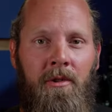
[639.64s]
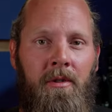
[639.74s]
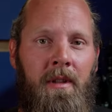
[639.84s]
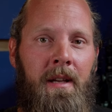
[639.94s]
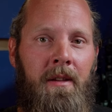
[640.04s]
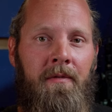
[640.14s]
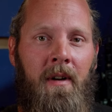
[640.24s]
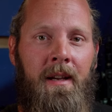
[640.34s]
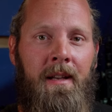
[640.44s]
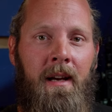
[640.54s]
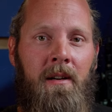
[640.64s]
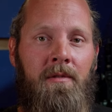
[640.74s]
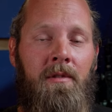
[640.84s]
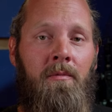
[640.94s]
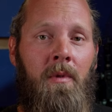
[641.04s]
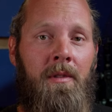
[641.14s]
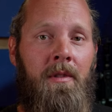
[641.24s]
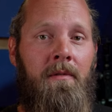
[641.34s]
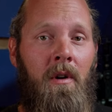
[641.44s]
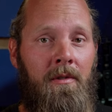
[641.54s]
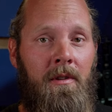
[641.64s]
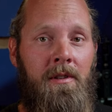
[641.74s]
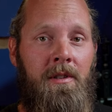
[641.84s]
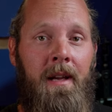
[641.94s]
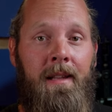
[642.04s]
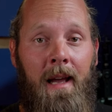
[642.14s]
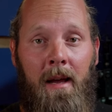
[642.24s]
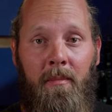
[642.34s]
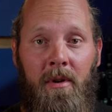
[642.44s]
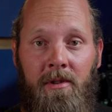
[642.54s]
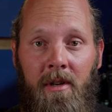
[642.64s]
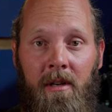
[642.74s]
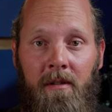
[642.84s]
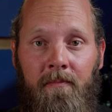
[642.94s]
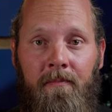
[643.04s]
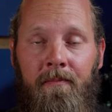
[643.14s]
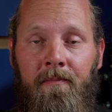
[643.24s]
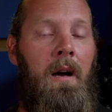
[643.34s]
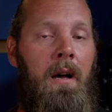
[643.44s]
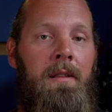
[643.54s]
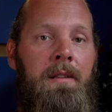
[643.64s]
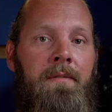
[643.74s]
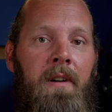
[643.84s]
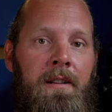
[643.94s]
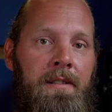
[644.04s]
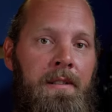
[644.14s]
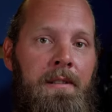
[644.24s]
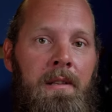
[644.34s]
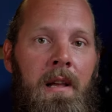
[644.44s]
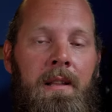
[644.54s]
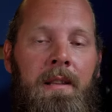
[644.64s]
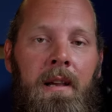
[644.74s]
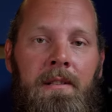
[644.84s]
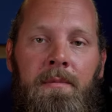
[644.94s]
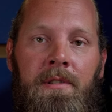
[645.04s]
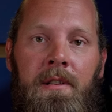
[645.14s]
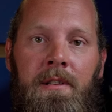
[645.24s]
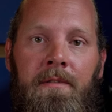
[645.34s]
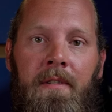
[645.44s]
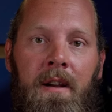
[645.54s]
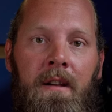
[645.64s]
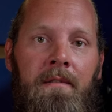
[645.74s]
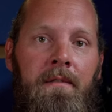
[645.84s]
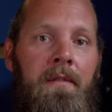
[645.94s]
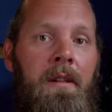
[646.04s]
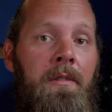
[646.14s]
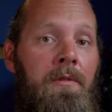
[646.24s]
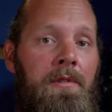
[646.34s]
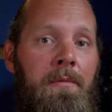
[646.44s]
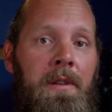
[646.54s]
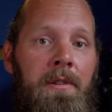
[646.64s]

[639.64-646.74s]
sure that you find out what the voltage and the amperage are. Other devices like the Atomos Ninja 5 can also be